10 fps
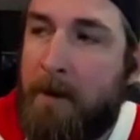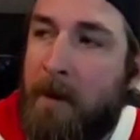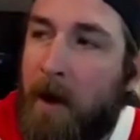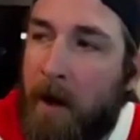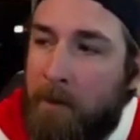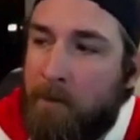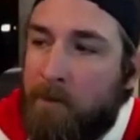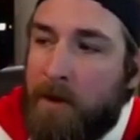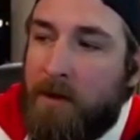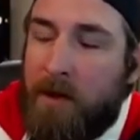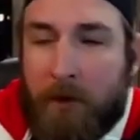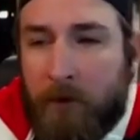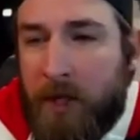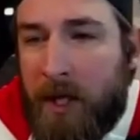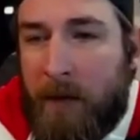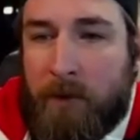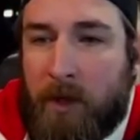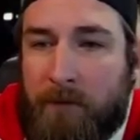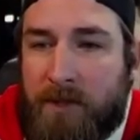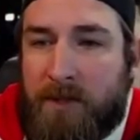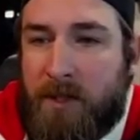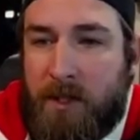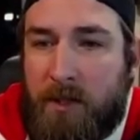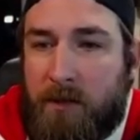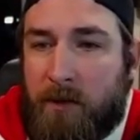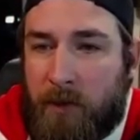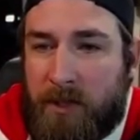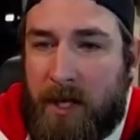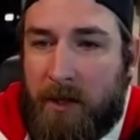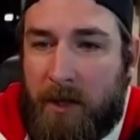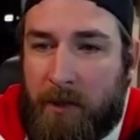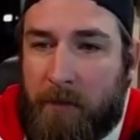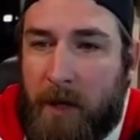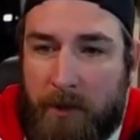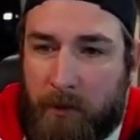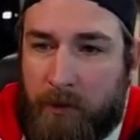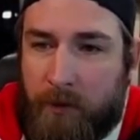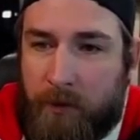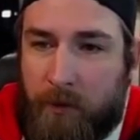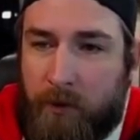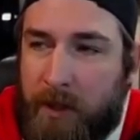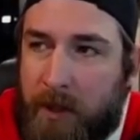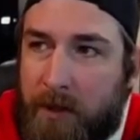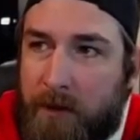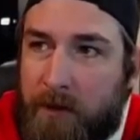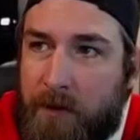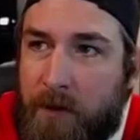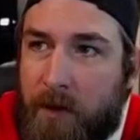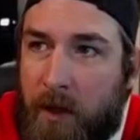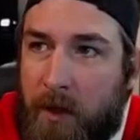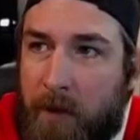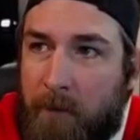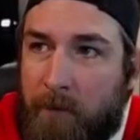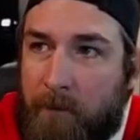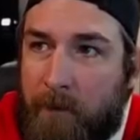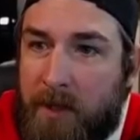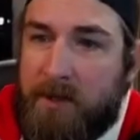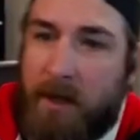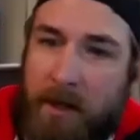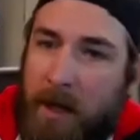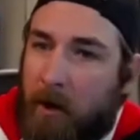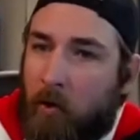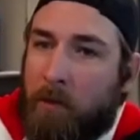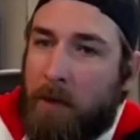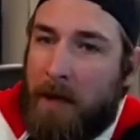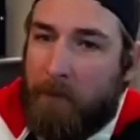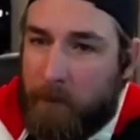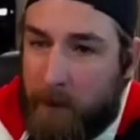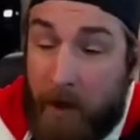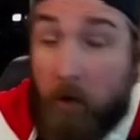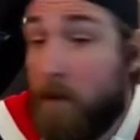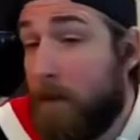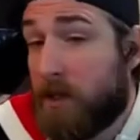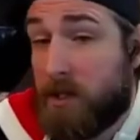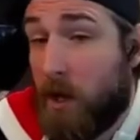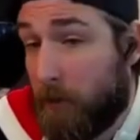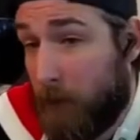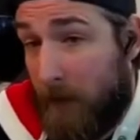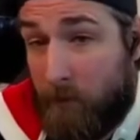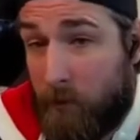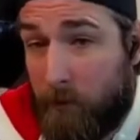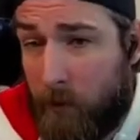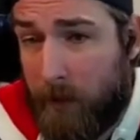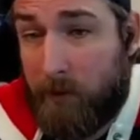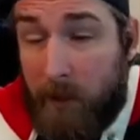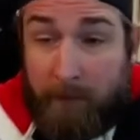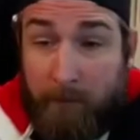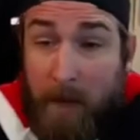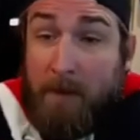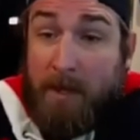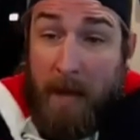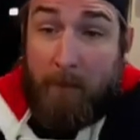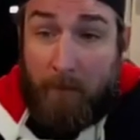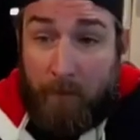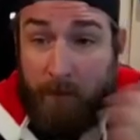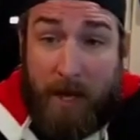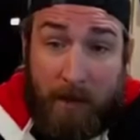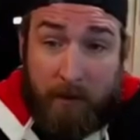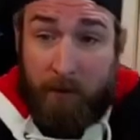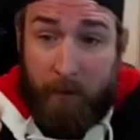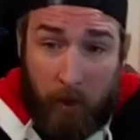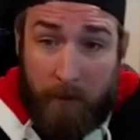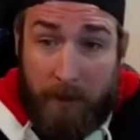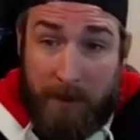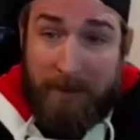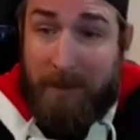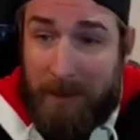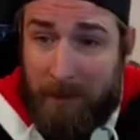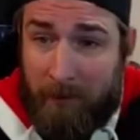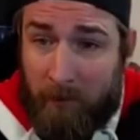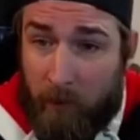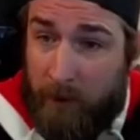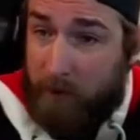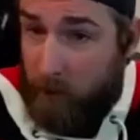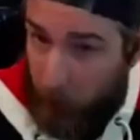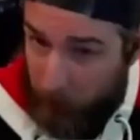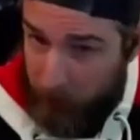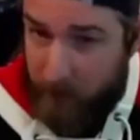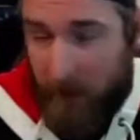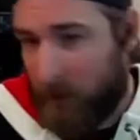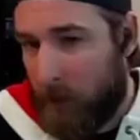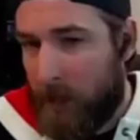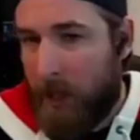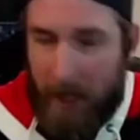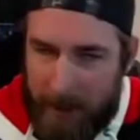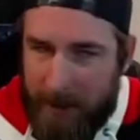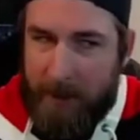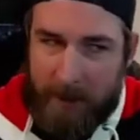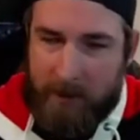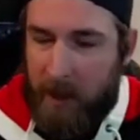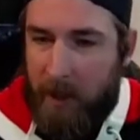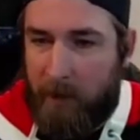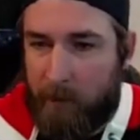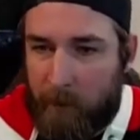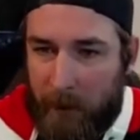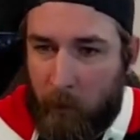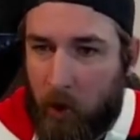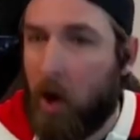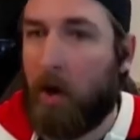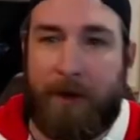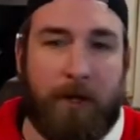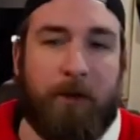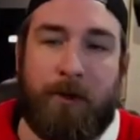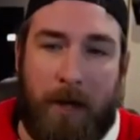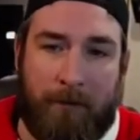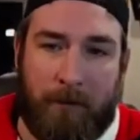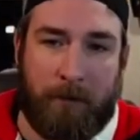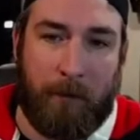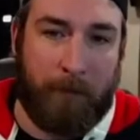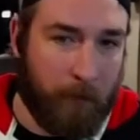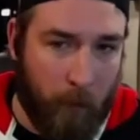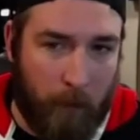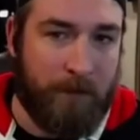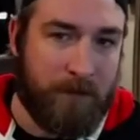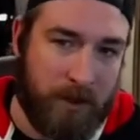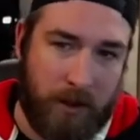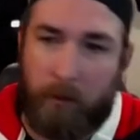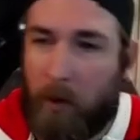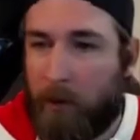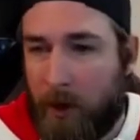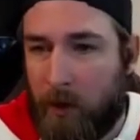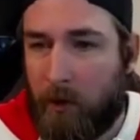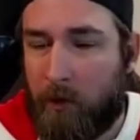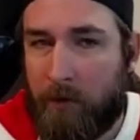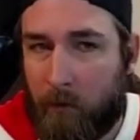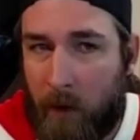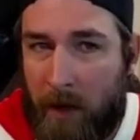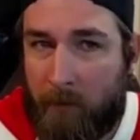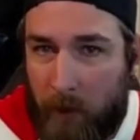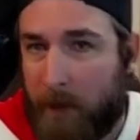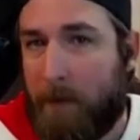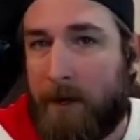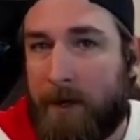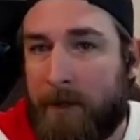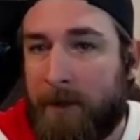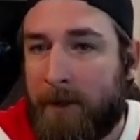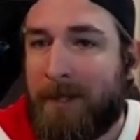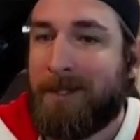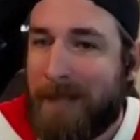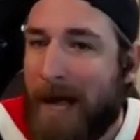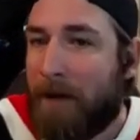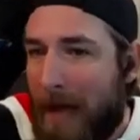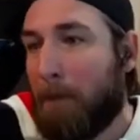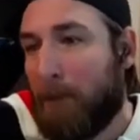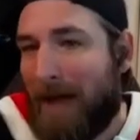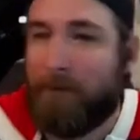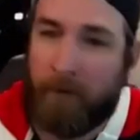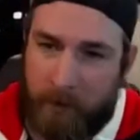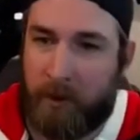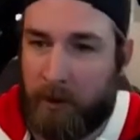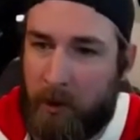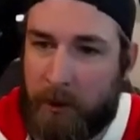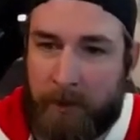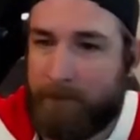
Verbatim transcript: Yeah, um, same thing with the other thing I would love to grabbers. see the Retaliator module do is um, instead of that whole platform coming, or maybe it's another platform, right? Like maybe mm. that that compartment is a thing, right? Lowers like I think at this time, like we're all theory crafting, but from what we've seen and what we know and have read about it, that that platform is going to lower.